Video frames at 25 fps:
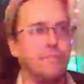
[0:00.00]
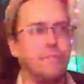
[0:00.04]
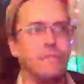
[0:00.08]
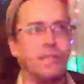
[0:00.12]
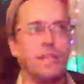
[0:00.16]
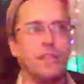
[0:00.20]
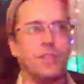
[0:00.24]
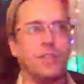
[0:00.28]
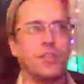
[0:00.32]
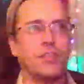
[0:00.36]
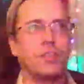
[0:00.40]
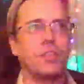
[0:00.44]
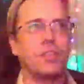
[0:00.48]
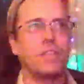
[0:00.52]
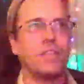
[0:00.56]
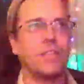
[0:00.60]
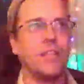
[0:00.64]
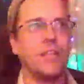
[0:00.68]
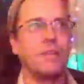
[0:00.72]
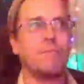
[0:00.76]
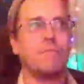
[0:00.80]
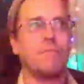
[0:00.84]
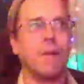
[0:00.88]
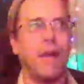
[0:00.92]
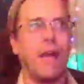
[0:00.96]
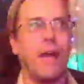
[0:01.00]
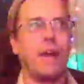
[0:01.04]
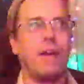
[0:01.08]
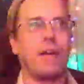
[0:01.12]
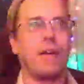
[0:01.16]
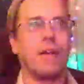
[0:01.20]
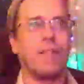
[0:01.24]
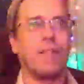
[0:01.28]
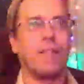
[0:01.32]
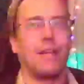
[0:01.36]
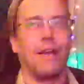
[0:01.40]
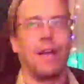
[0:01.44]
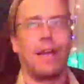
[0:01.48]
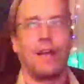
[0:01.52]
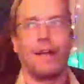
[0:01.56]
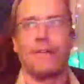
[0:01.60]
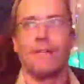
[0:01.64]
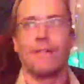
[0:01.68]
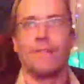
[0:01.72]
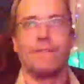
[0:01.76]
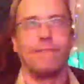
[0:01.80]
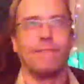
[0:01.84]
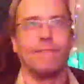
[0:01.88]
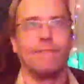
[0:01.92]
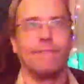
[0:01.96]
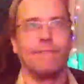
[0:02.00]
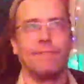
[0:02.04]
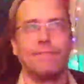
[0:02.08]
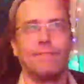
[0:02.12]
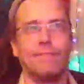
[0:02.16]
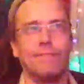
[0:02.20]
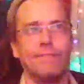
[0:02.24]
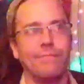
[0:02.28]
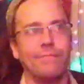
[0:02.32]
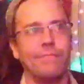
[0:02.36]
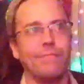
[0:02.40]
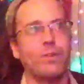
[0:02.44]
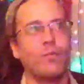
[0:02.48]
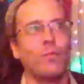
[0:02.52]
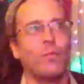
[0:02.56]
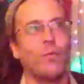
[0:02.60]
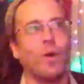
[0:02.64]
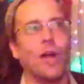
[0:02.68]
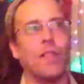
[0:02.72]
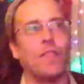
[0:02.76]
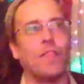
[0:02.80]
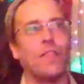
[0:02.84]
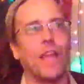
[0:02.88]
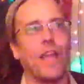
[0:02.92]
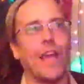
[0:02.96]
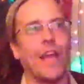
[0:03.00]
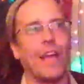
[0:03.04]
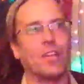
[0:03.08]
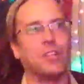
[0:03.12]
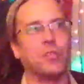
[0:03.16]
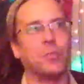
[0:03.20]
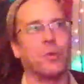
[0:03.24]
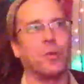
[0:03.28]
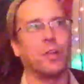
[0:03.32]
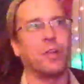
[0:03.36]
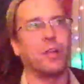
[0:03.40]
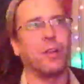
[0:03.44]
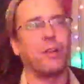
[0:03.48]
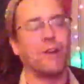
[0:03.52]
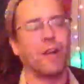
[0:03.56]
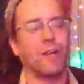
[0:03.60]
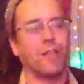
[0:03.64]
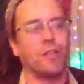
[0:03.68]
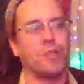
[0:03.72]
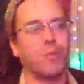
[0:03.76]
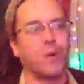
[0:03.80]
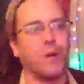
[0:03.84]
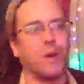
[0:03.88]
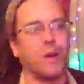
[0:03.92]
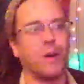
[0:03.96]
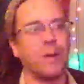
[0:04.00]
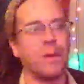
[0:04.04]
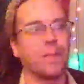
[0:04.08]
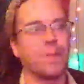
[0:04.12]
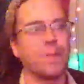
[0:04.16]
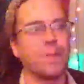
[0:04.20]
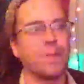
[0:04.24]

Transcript: It just didn't matter like what the actual lyrics were.